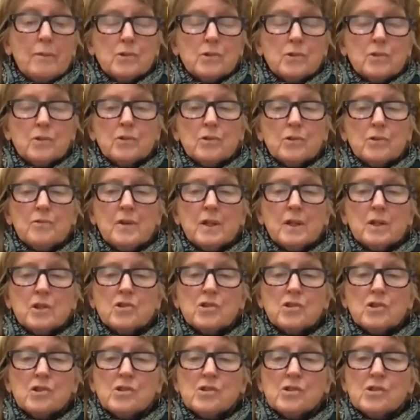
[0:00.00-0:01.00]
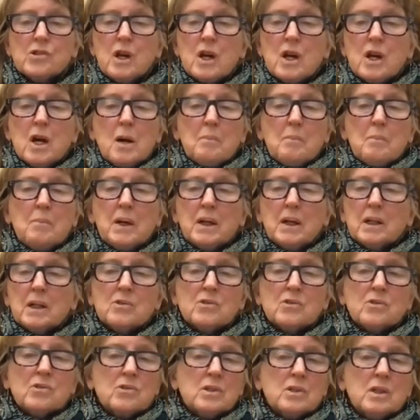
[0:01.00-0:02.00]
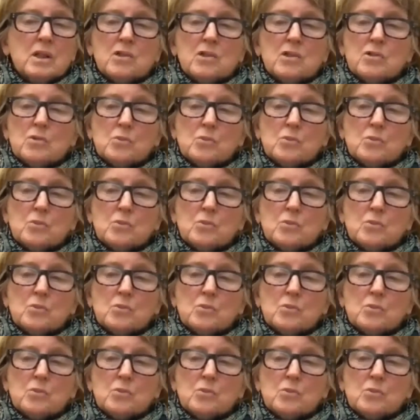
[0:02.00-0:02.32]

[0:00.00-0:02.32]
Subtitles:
to do their finishes, but it's